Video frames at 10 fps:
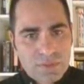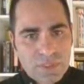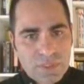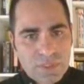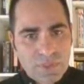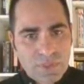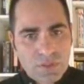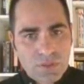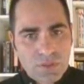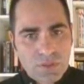something,
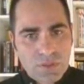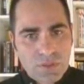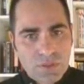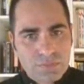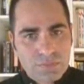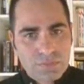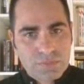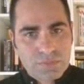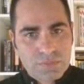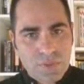oh,
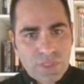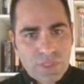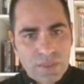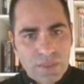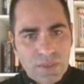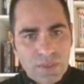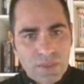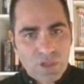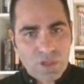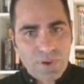okay,
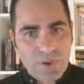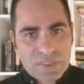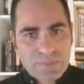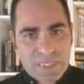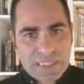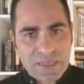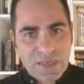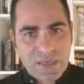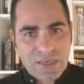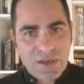one part is missing.